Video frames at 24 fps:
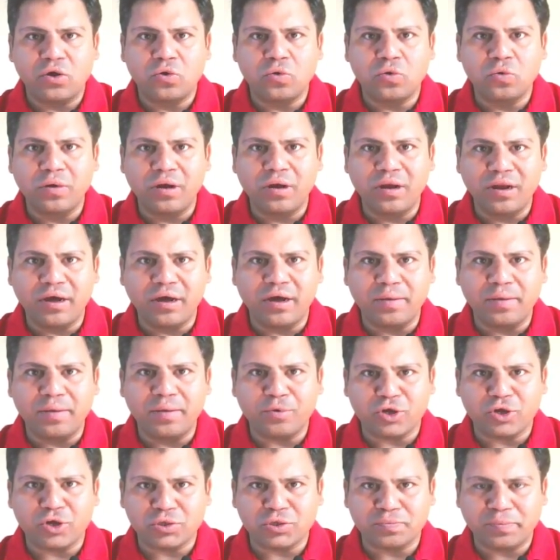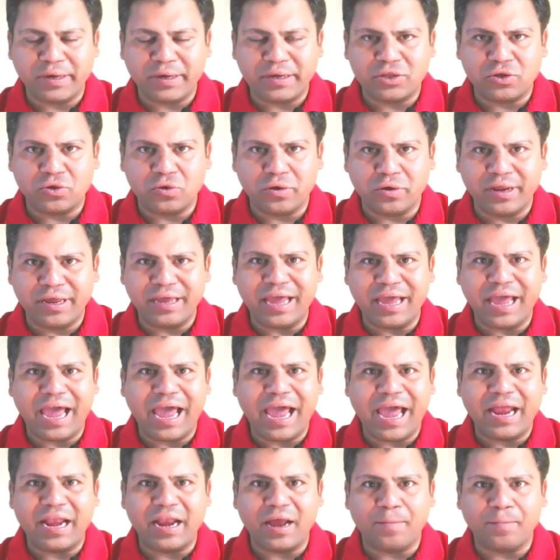to learn prospect theory
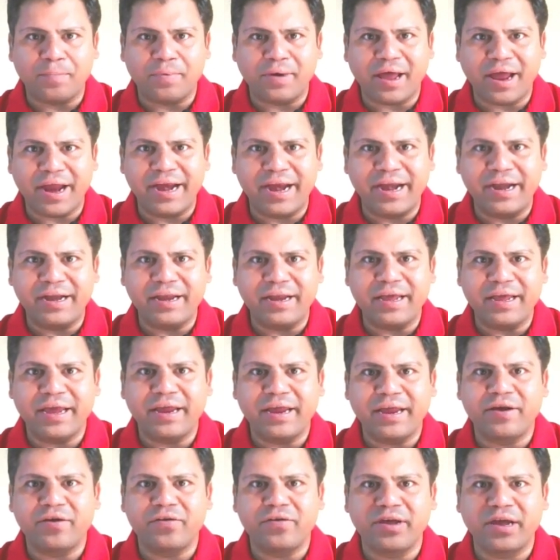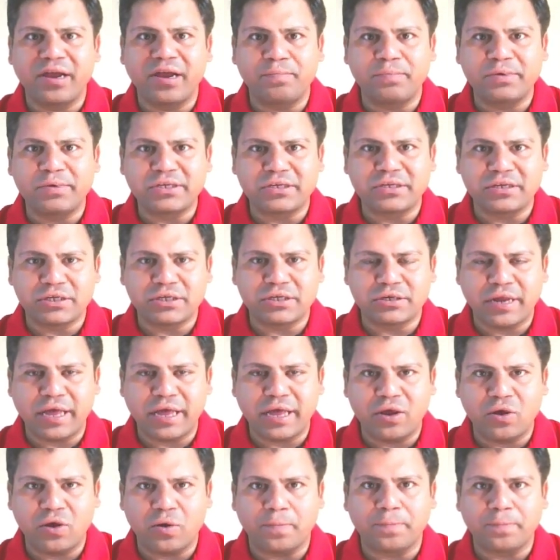and apply it in real business
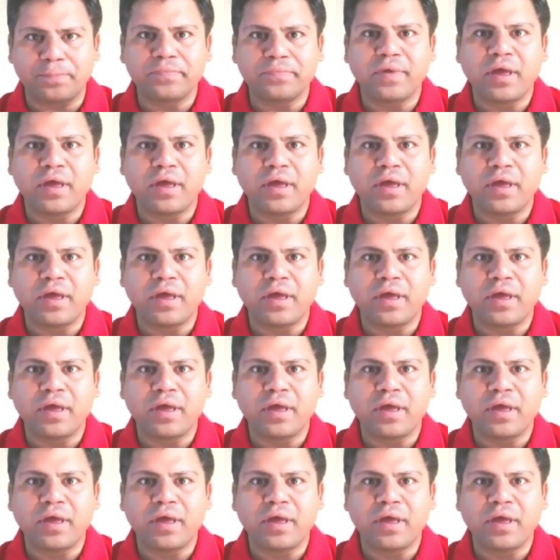scenario.